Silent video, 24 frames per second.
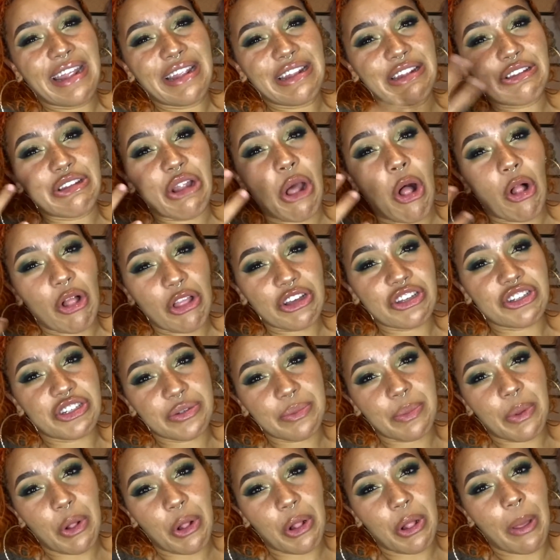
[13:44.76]

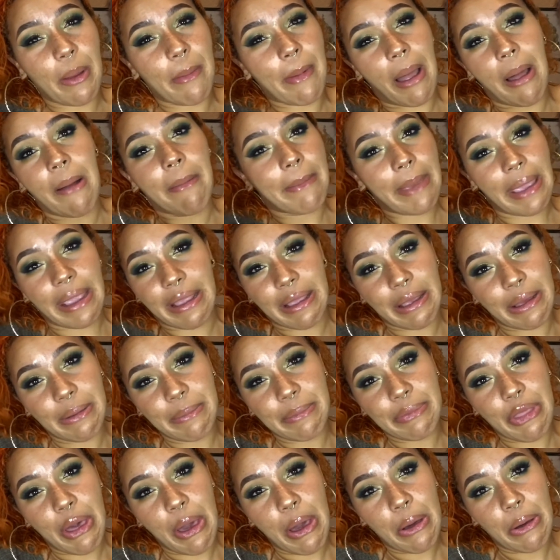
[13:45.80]
knowledgeable about
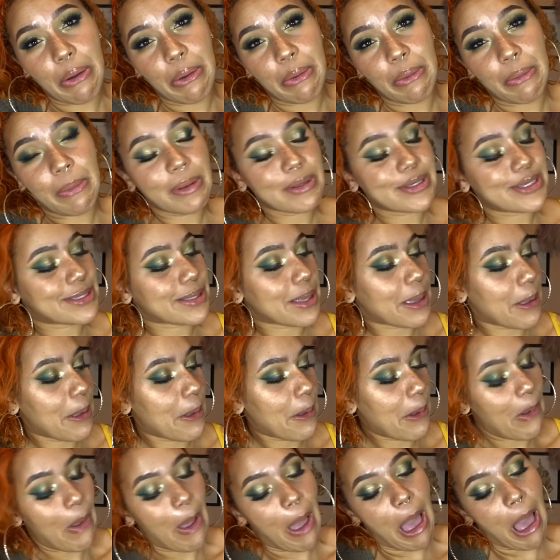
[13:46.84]
makeup though,
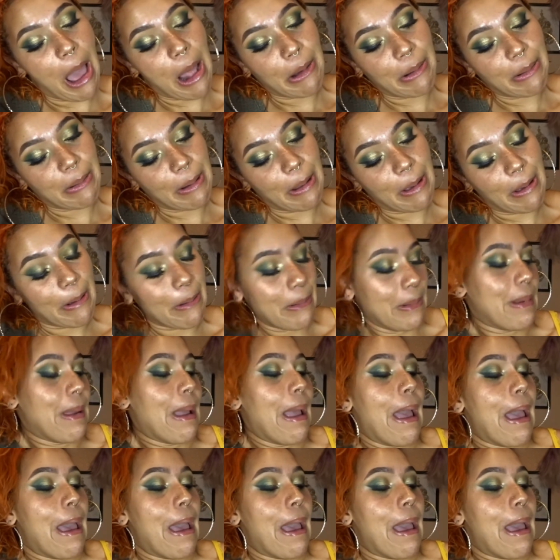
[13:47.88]
so I don't know.